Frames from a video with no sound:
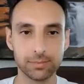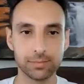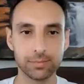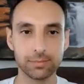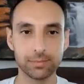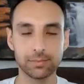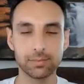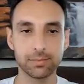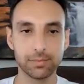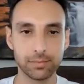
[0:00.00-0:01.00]

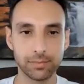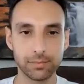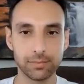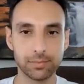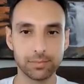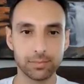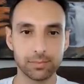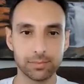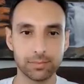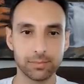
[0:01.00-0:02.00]

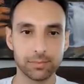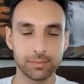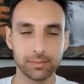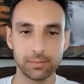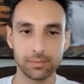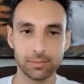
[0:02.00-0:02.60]
[no speech]